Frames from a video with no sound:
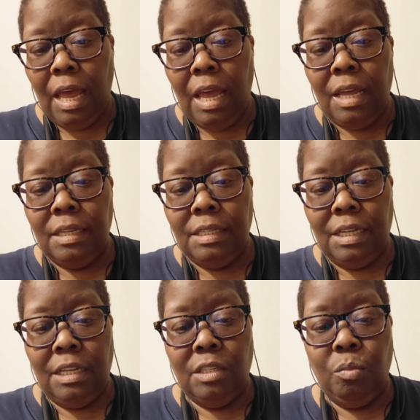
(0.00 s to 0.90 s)
as
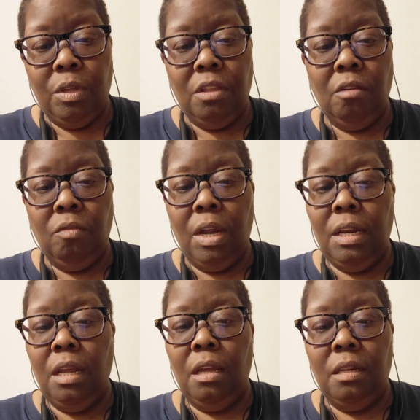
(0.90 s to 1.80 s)
is with your right
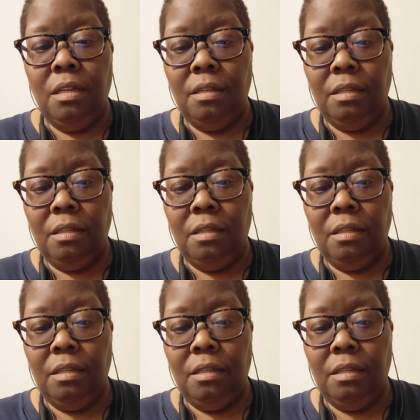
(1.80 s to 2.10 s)
hand.